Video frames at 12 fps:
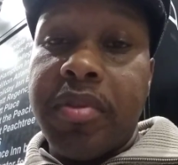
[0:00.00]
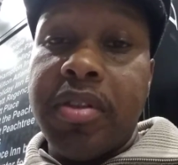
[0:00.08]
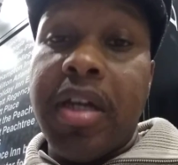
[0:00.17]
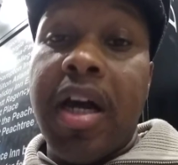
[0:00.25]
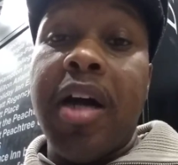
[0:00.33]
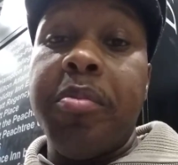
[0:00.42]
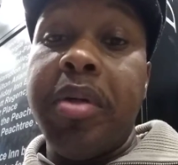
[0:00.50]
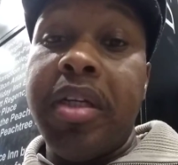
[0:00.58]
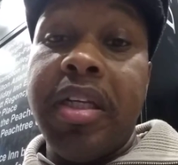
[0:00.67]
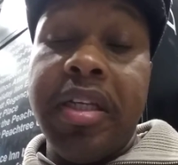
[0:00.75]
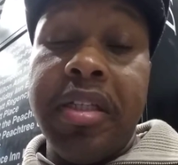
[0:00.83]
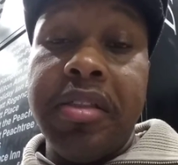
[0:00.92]

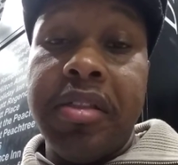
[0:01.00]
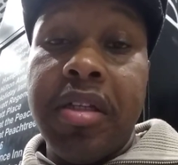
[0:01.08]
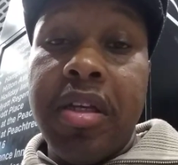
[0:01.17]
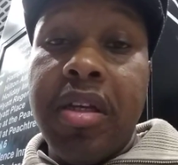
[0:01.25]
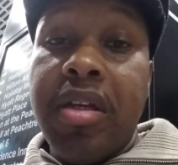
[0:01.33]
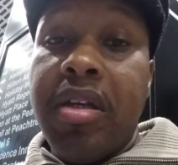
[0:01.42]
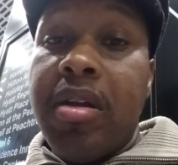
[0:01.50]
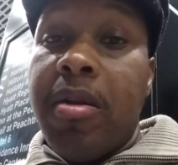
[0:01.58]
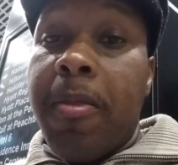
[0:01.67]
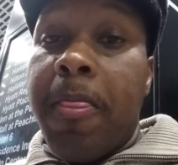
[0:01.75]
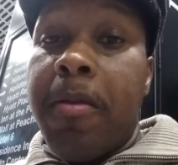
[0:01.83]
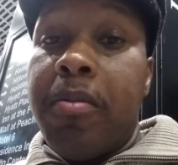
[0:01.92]
diabetes,
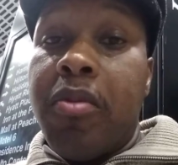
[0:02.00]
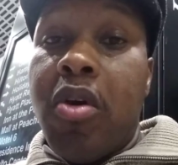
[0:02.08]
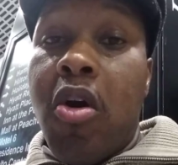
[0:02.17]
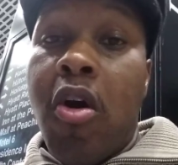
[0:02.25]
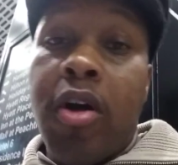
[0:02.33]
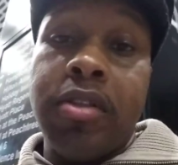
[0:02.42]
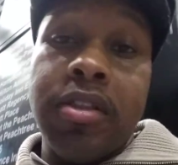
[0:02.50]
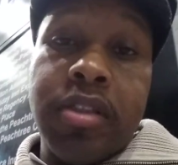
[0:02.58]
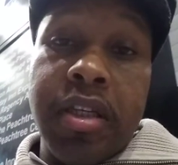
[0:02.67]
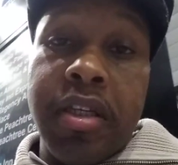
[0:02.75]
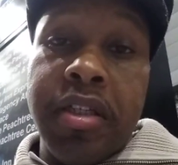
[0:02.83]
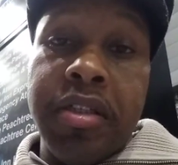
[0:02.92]
heart
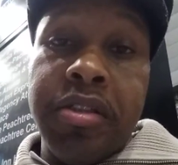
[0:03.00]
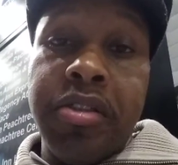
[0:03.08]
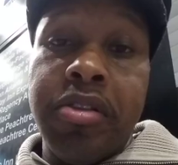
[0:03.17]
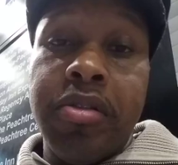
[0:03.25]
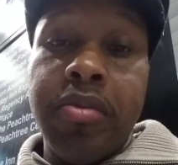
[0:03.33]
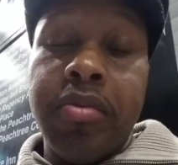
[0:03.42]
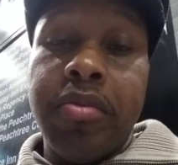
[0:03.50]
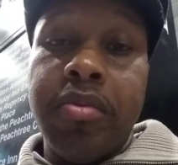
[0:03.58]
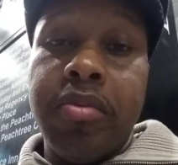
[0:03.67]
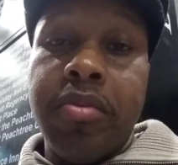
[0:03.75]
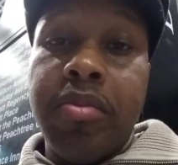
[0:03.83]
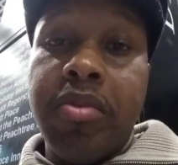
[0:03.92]
disease,
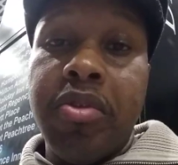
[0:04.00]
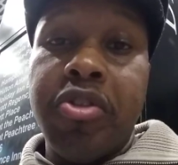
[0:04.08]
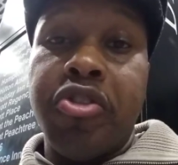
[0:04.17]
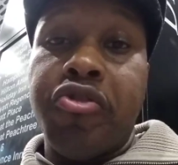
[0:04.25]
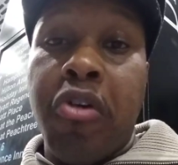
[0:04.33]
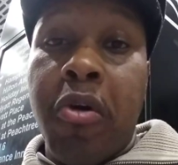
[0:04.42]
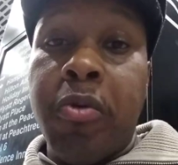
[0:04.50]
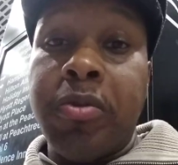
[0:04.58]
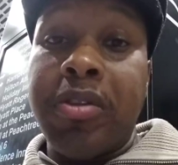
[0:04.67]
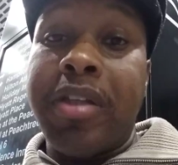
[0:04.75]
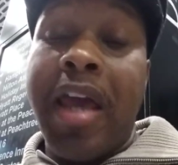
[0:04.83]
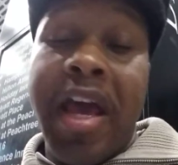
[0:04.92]
strokes,
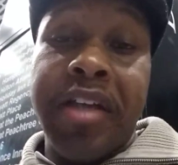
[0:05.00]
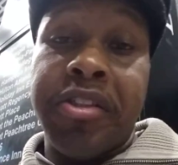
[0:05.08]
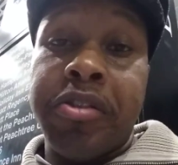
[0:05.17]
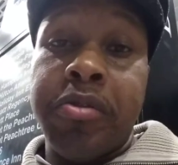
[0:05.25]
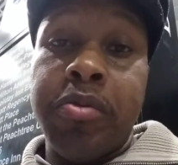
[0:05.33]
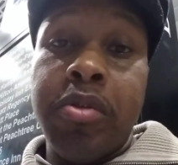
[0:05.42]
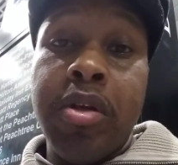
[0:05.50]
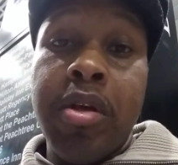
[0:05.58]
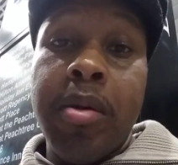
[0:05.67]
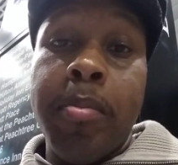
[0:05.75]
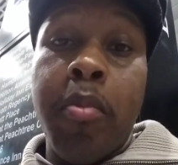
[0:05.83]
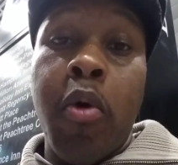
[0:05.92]
cancer,
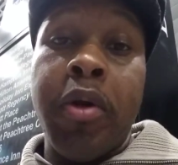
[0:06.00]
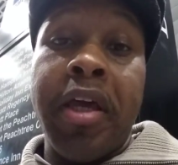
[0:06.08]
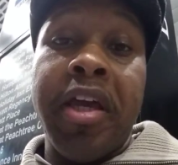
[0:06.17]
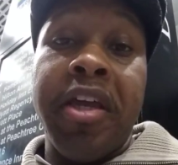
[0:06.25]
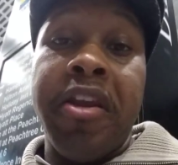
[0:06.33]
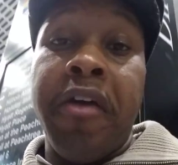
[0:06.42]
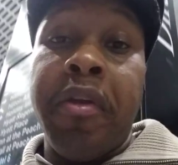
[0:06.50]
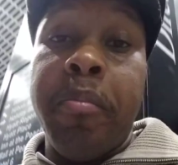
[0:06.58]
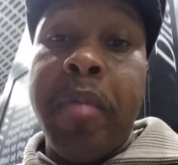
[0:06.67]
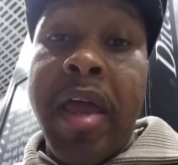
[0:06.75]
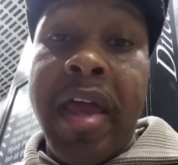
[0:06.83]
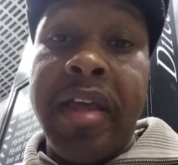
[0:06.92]
more than any other
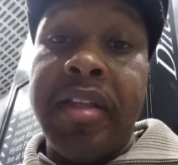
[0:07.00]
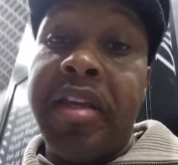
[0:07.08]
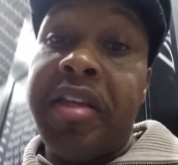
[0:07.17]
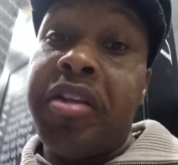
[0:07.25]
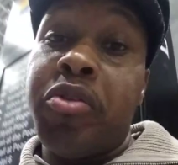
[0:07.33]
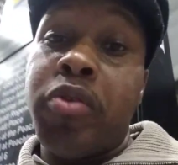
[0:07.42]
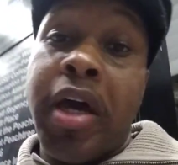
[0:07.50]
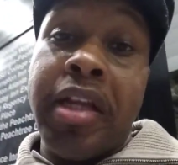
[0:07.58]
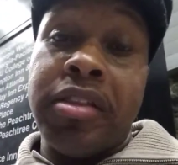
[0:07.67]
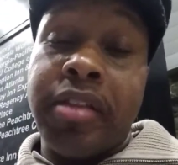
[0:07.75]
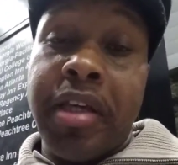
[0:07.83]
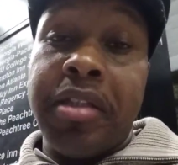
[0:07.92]
man in the United
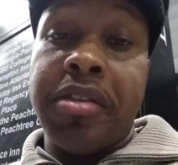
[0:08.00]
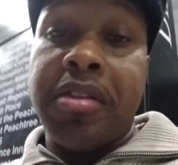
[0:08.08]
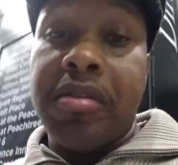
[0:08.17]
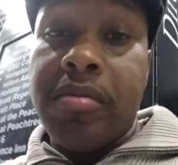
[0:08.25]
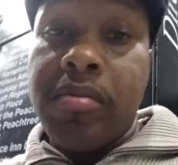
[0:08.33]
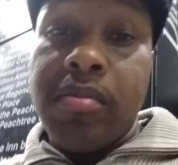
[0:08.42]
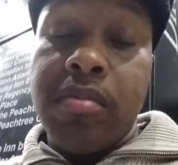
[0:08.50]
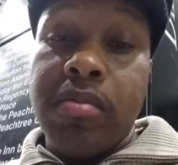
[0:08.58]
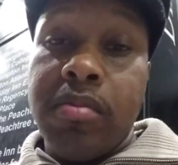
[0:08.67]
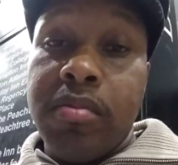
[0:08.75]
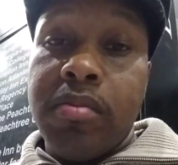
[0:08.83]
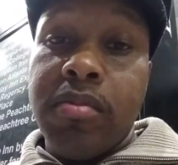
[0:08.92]
States.
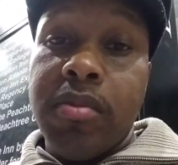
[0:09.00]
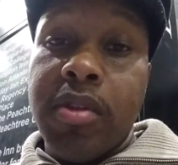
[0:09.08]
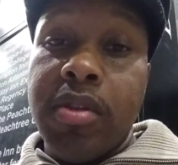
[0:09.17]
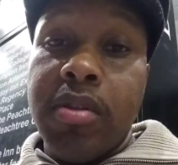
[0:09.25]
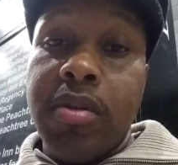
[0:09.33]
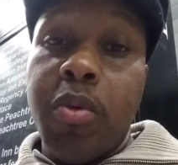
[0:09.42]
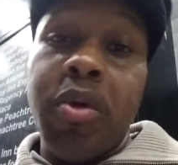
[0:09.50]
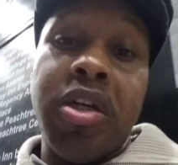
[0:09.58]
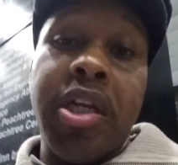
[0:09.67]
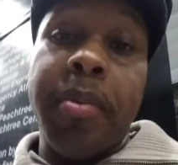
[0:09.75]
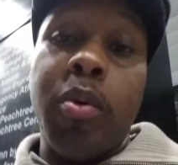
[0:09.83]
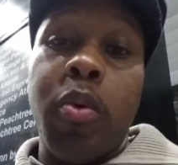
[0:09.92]
We are
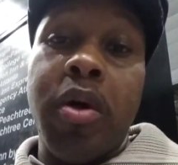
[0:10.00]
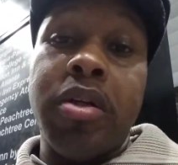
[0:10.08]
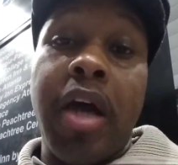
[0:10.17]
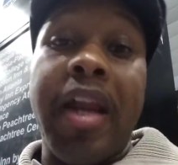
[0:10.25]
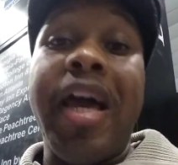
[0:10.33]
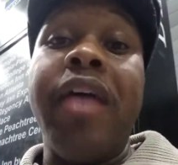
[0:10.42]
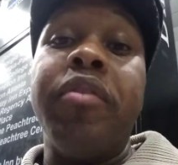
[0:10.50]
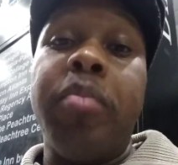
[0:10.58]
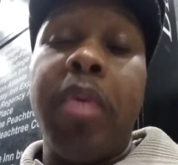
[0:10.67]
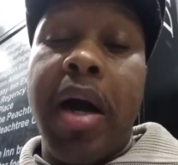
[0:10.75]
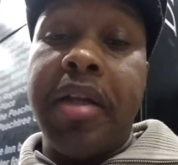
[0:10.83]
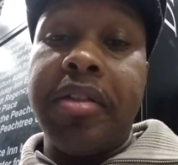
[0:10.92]
number one out of
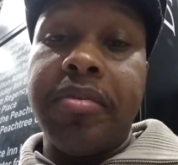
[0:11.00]
everybody